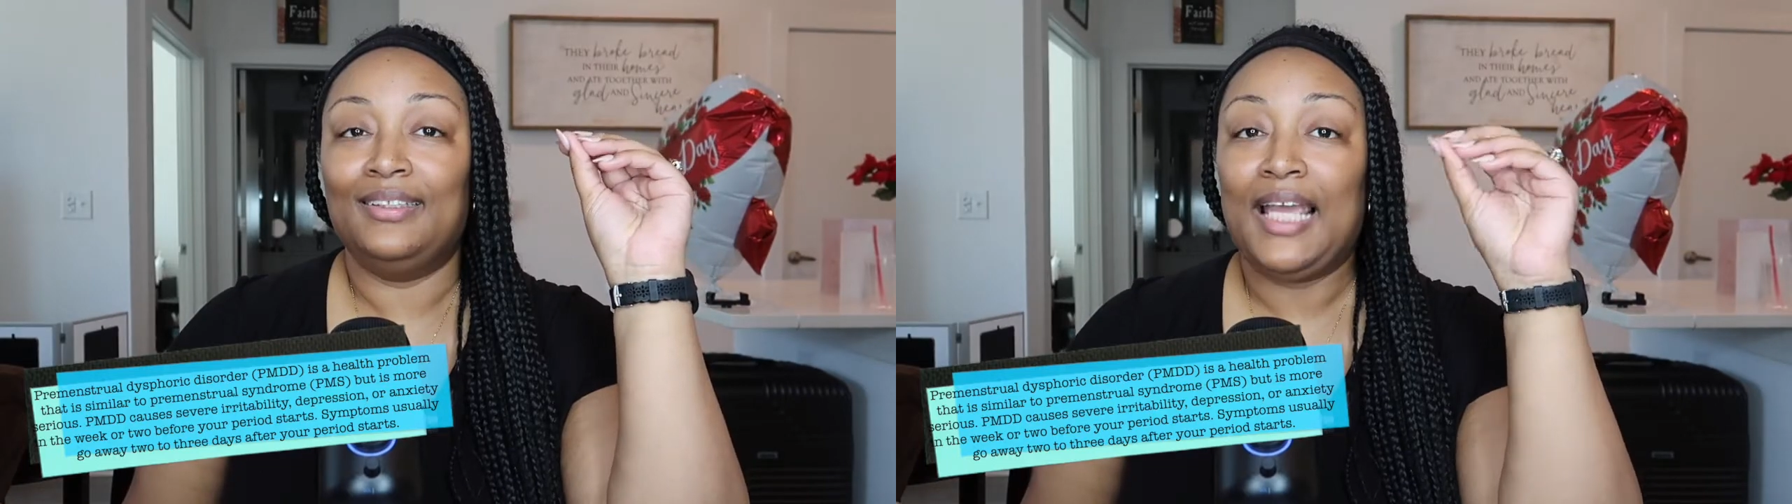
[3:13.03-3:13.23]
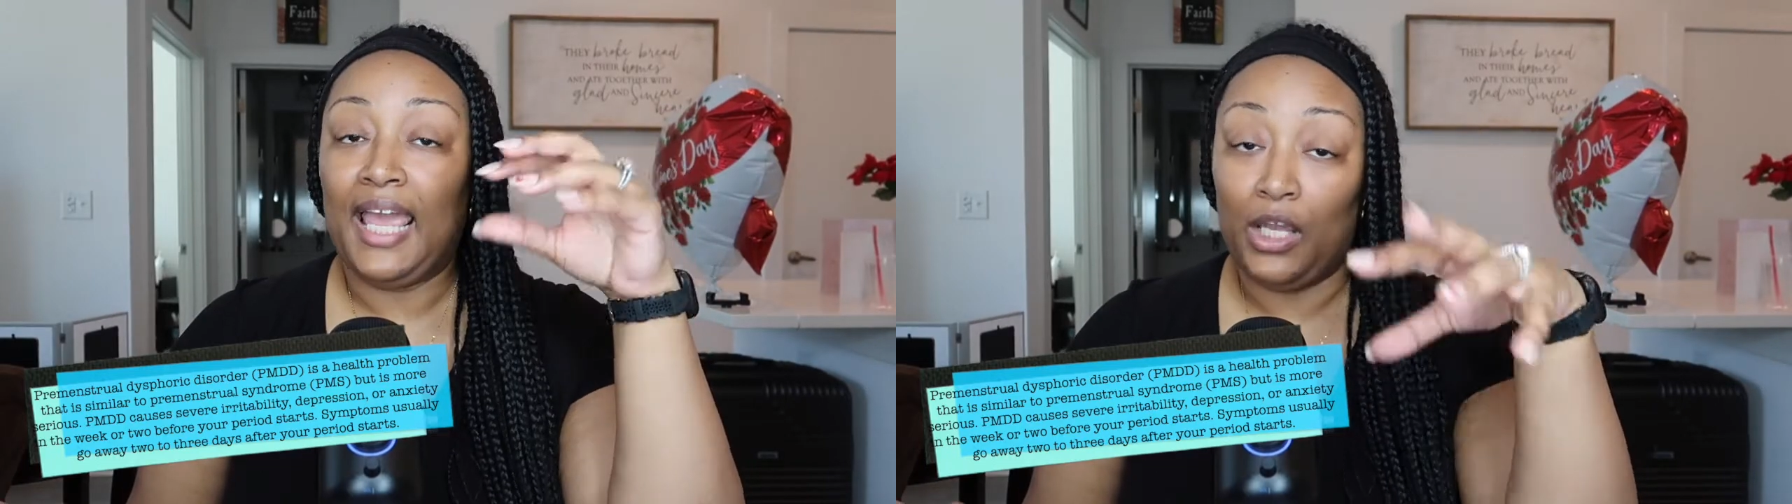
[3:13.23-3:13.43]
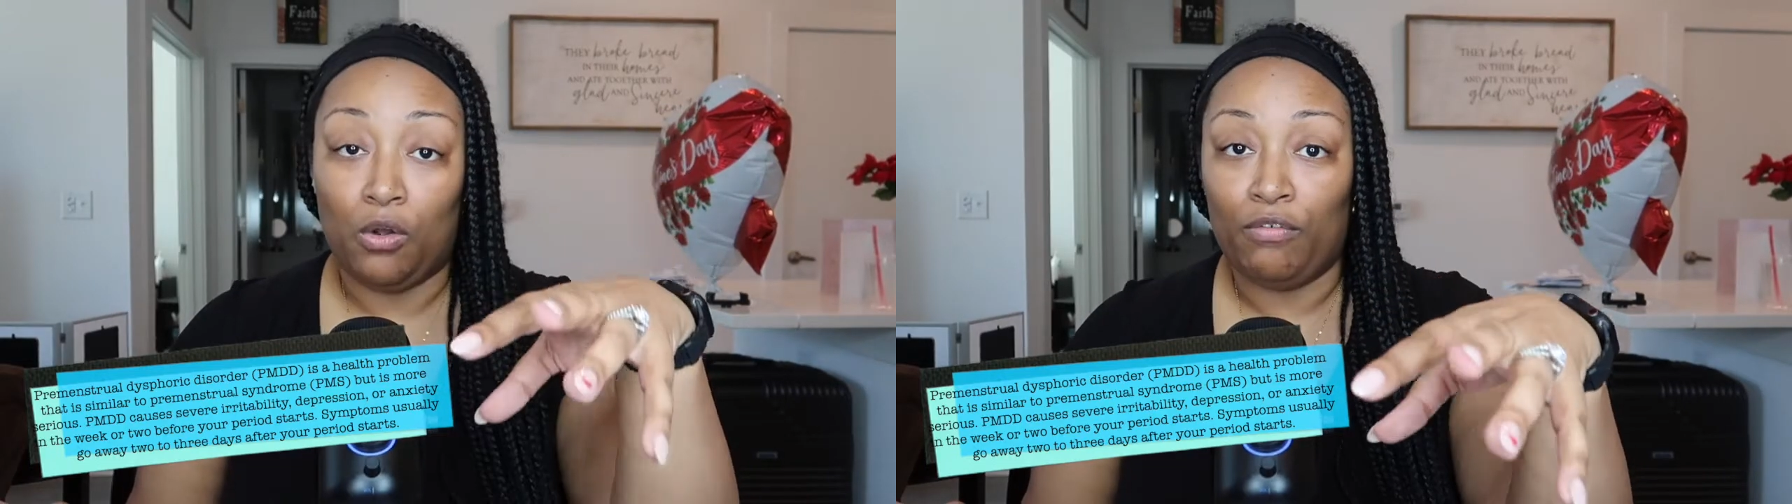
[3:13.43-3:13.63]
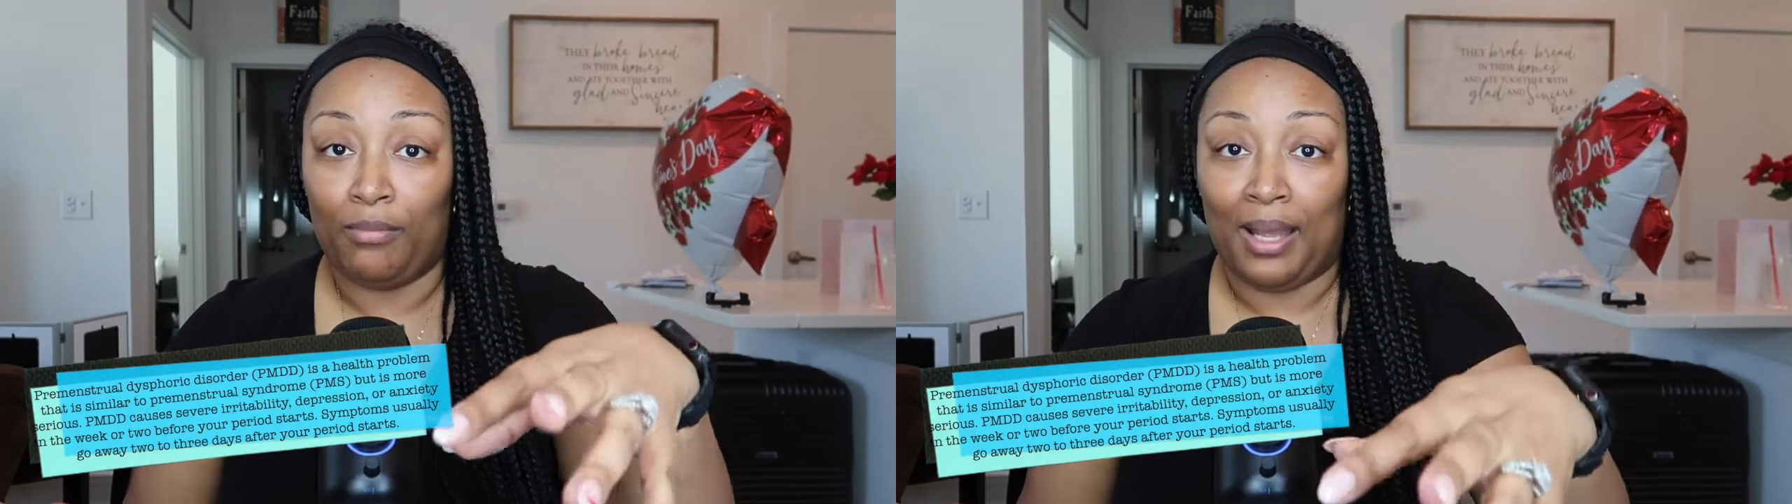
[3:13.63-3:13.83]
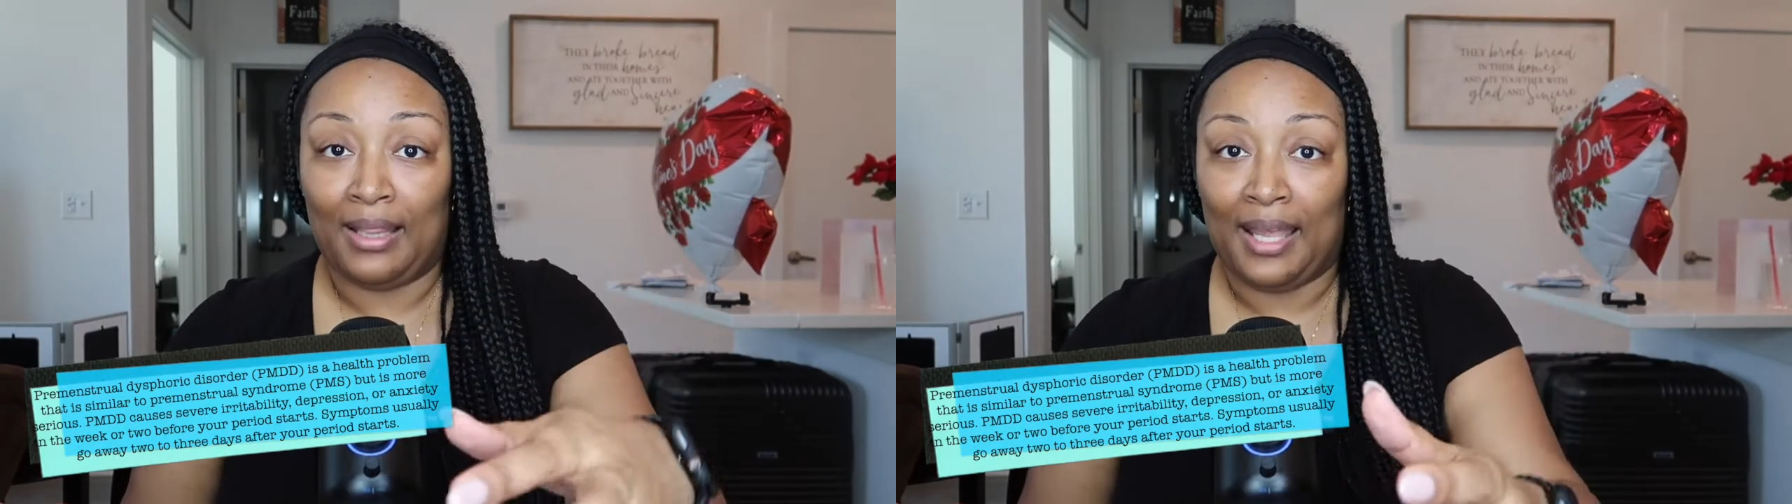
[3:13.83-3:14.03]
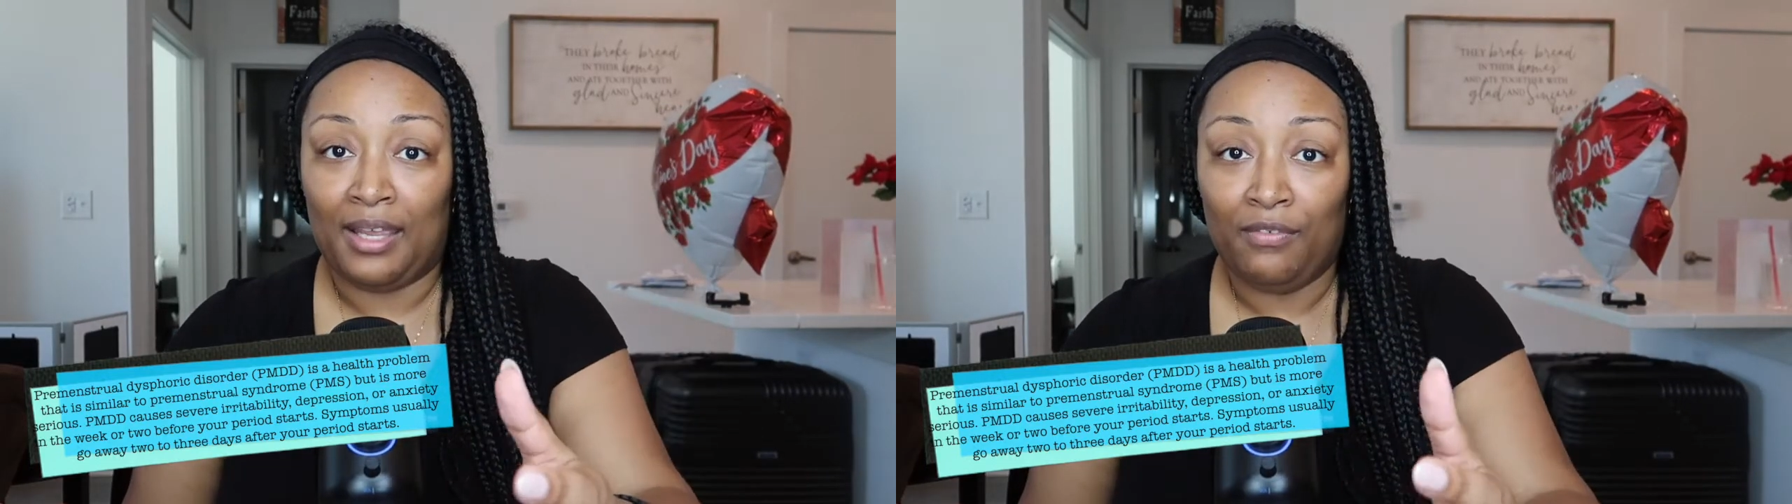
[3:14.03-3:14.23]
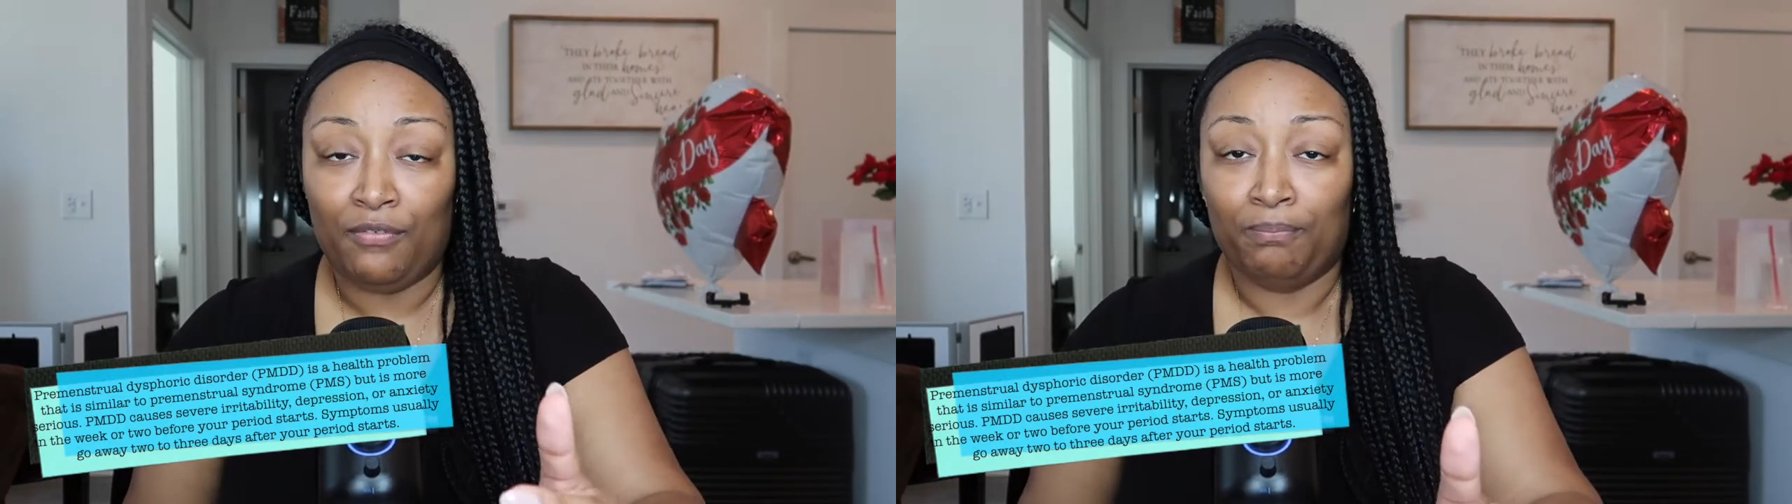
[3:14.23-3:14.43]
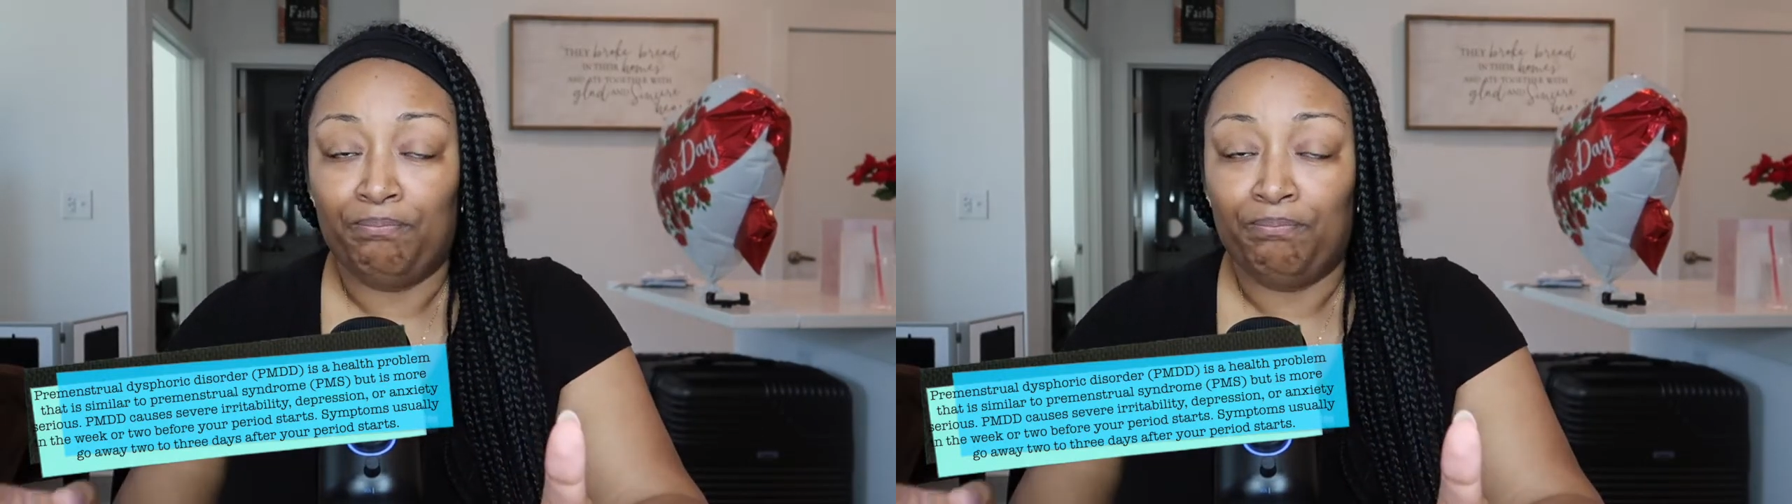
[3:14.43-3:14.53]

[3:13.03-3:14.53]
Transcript: taken over my life.